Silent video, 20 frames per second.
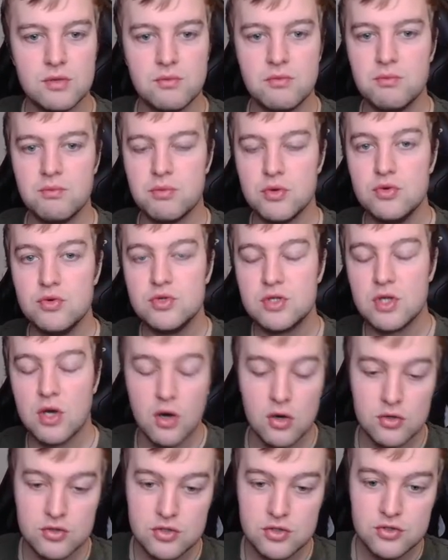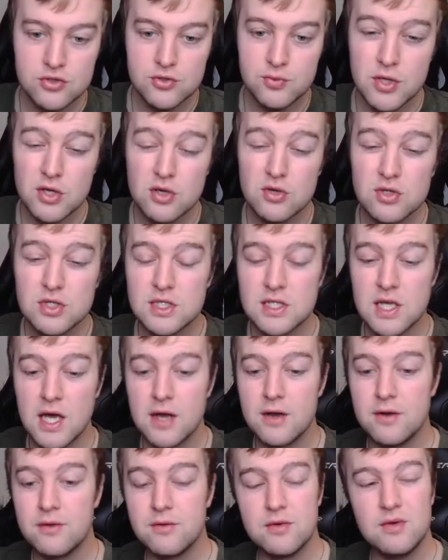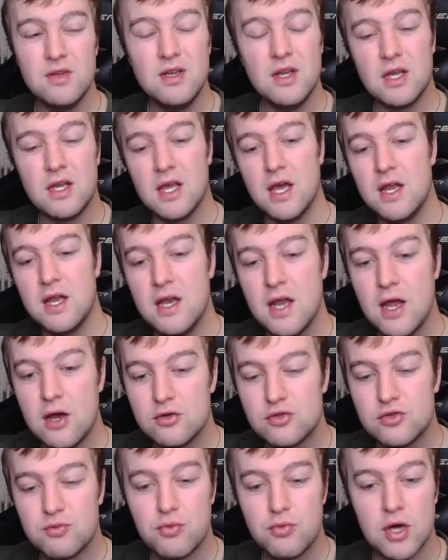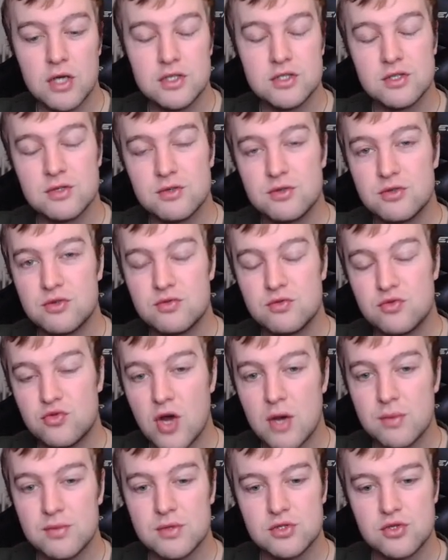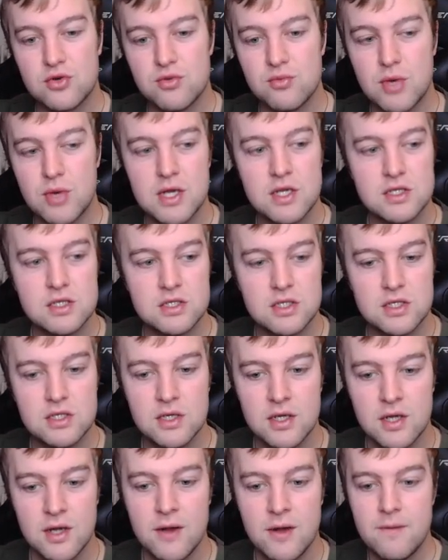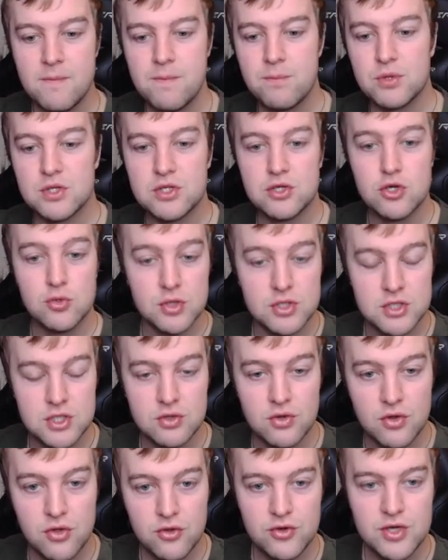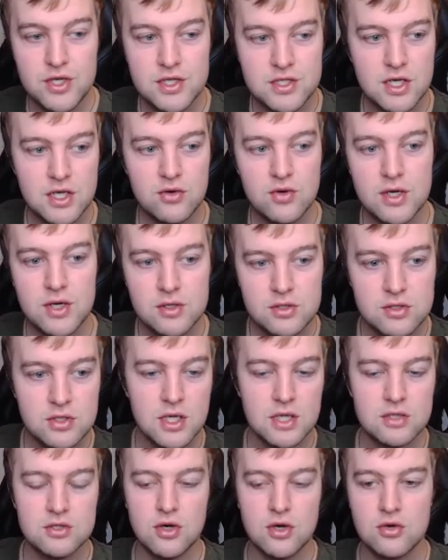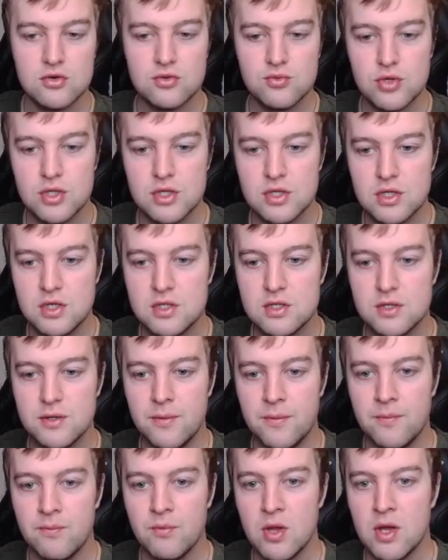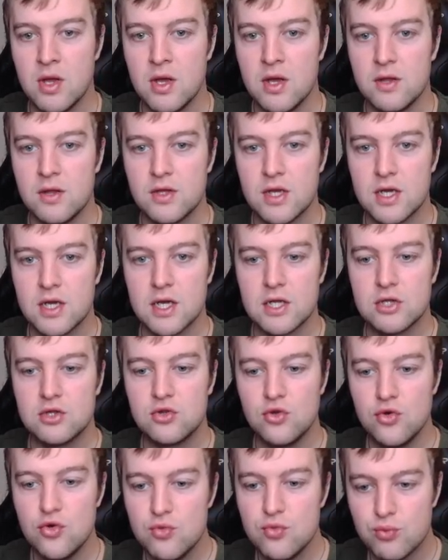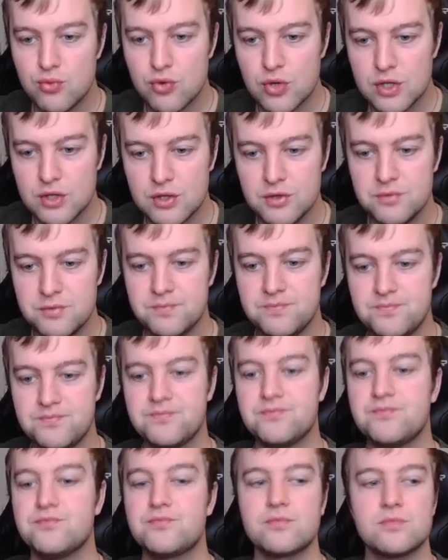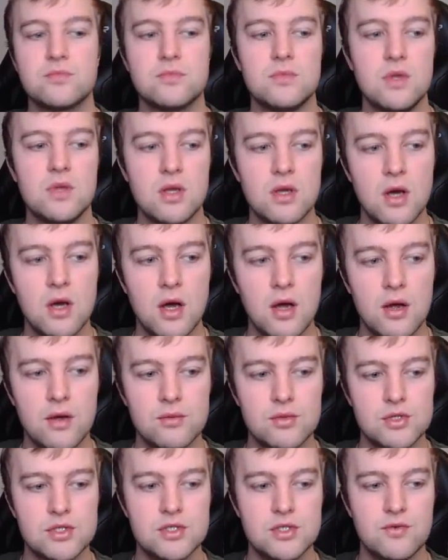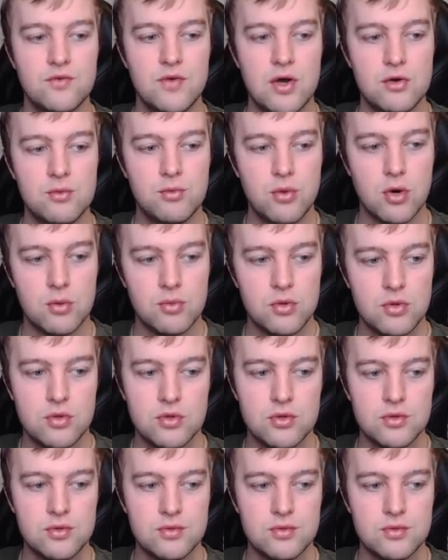boot also used to be a good set. Again, now prices have dropped tremendously, but 0.03 sell rate, so that's also pretty decent. Then I got a Doombringer, which is a very popular